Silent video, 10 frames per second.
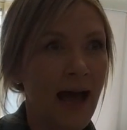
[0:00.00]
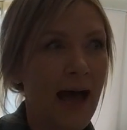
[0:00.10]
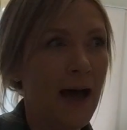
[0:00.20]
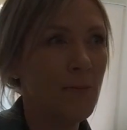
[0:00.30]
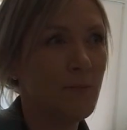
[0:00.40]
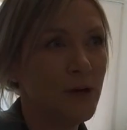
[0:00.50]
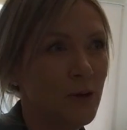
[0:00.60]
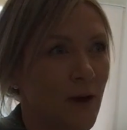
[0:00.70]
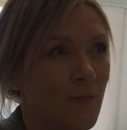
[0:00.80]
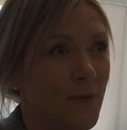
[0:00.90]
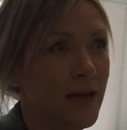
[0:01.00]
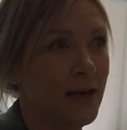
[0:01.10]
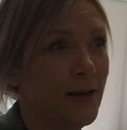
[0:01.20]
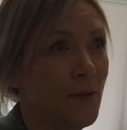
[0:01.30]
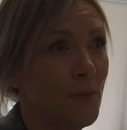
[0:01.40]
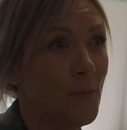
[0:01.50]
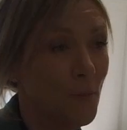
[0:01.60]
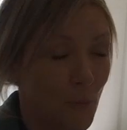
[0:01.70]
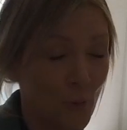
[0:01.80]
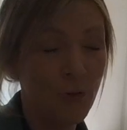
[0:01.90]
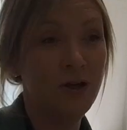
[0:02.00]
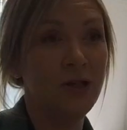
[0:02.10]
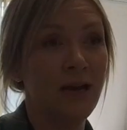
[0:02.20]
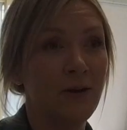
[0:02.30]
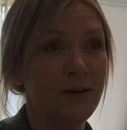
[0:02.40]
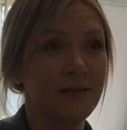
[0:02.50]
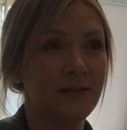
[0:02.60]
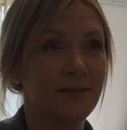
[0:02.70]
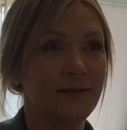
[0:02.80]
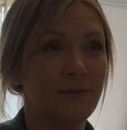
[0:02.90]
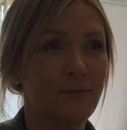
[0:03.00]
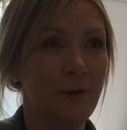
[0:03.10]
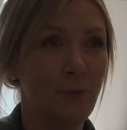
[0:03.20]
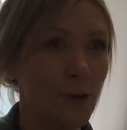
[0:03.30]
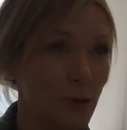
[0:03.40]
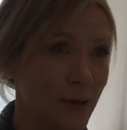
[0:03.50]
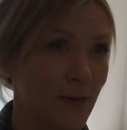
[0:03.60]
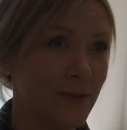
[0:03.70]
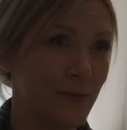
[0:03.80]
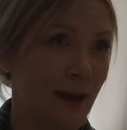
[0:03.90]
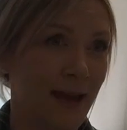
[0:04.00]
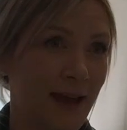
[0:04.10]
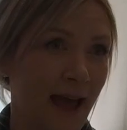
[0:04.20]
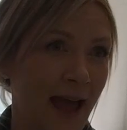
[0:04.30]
But you have been more than generous with what you give to me.